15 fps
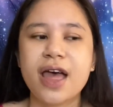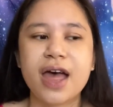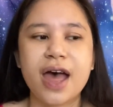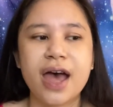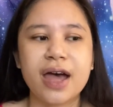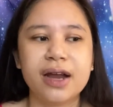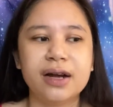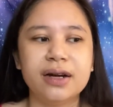
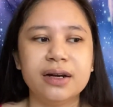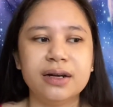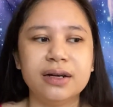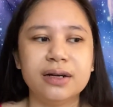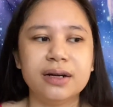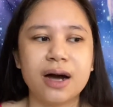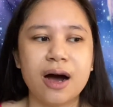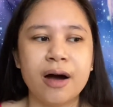
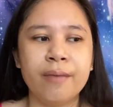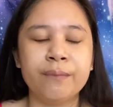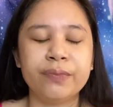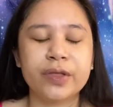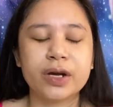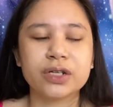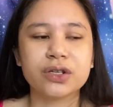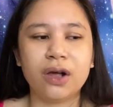And
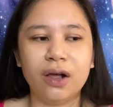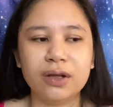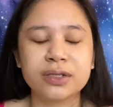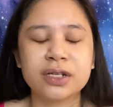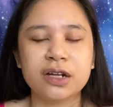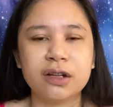there's also